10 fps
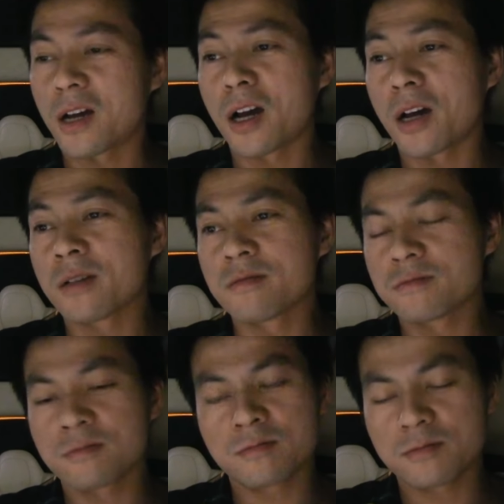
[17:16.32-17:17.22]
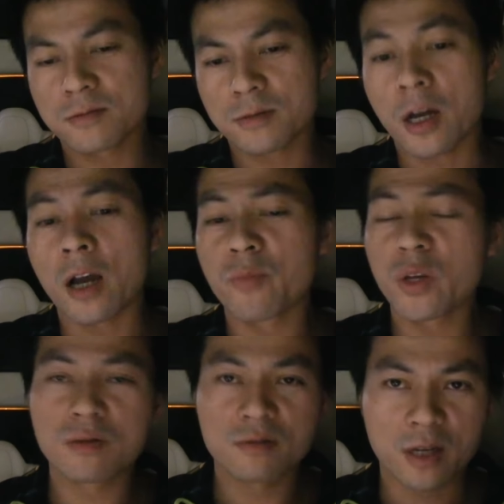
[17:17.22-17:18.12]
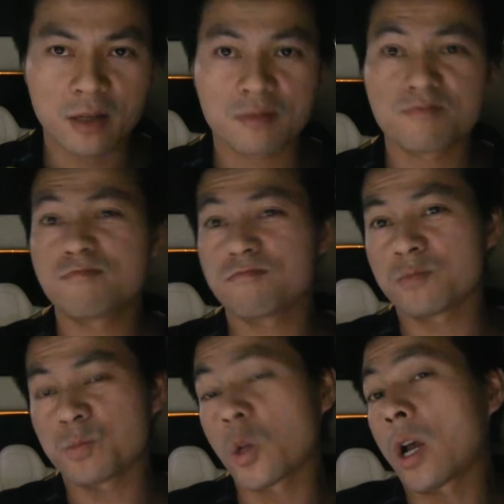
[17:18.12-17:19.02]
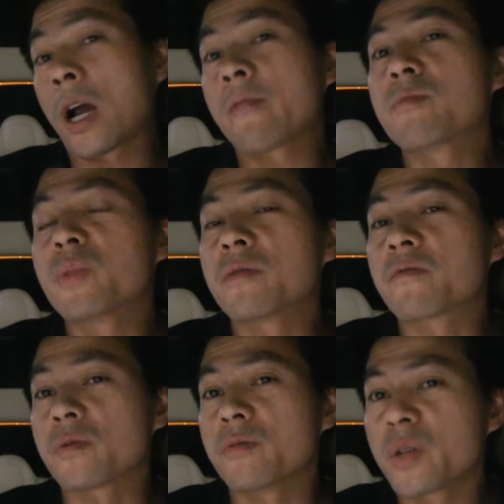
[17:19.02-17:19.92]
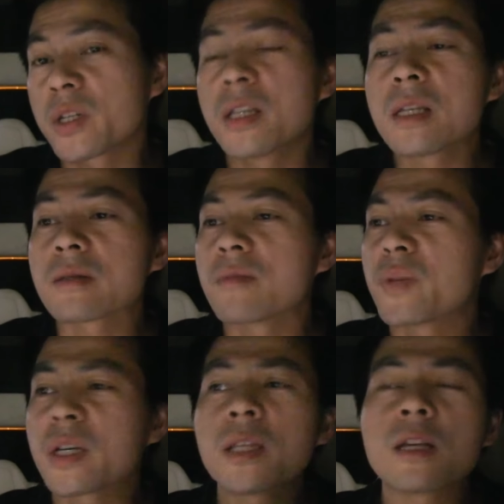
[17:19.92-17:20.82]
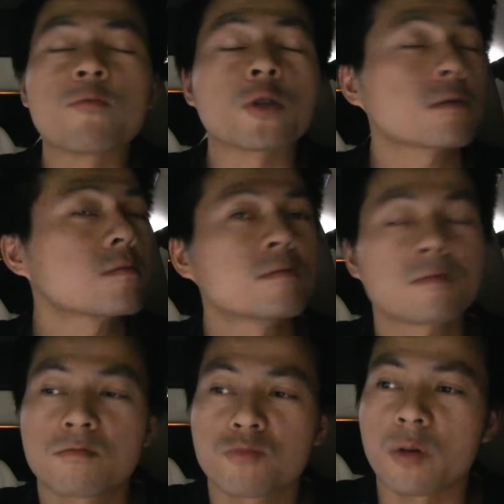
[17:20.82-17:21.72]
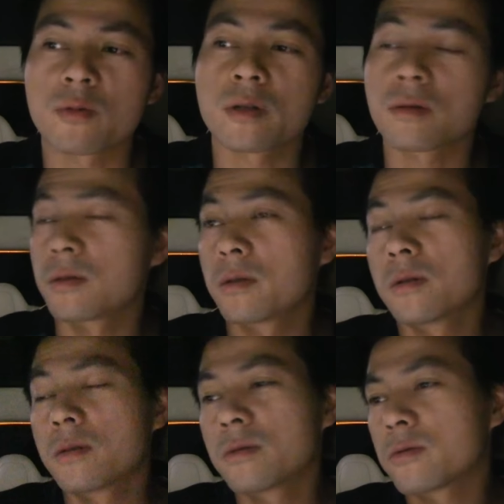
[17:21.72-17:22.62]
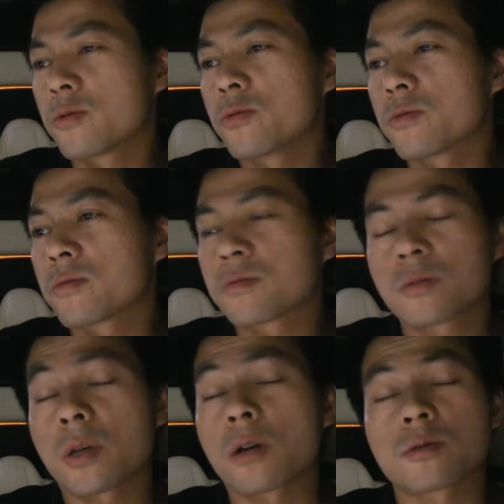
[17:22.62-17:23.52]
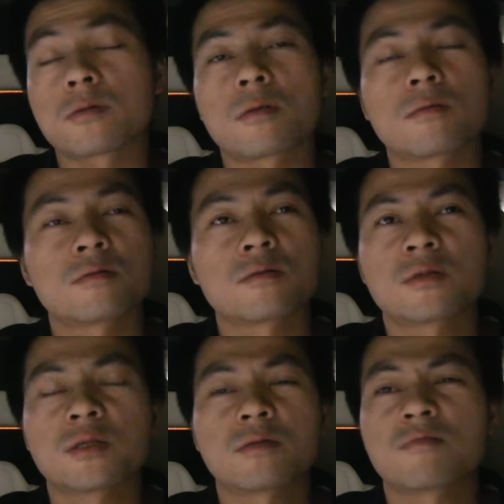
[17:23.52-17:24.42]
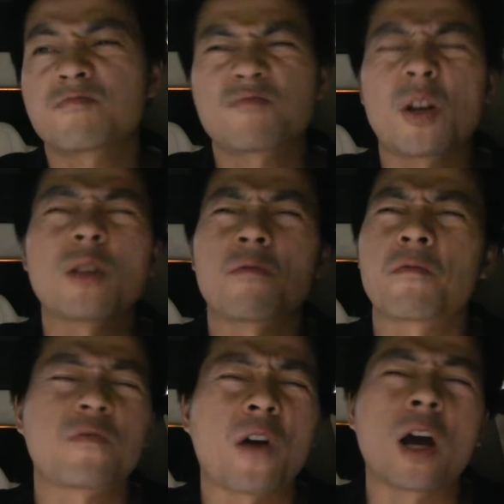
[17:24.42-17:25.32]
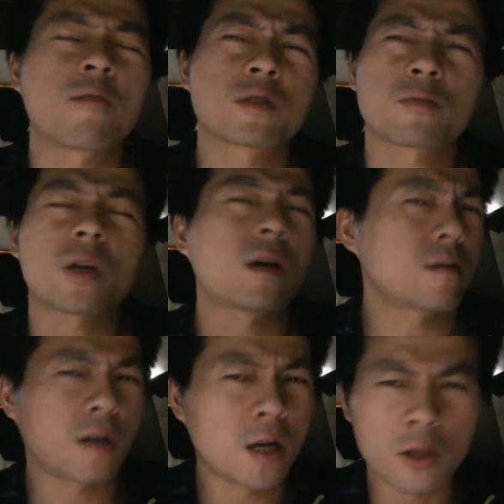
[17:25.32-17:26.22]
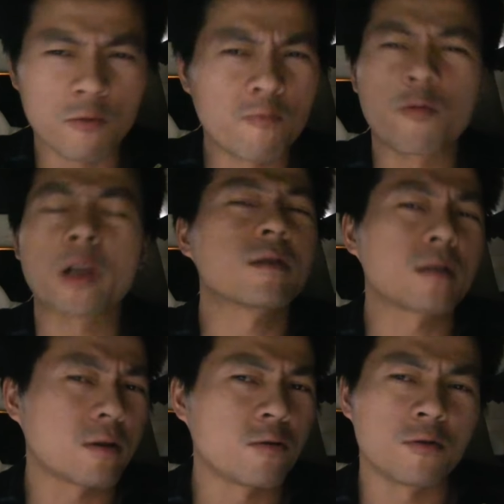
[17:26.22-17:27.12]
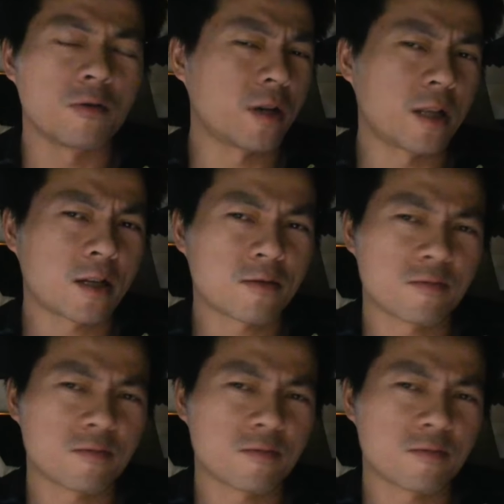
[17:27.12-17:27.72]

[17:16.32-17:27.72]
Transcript: And I have been like, well, I haven't been from the beginning. The beginning was probably two thousand five or something. I, I don't know when the whole elec